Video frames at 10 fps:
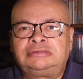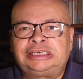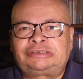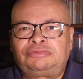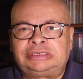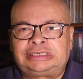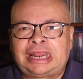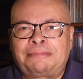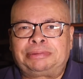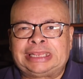This was a
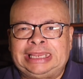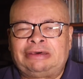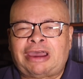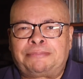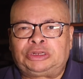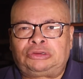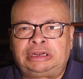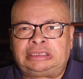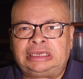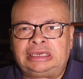land of
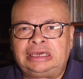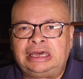opportunity.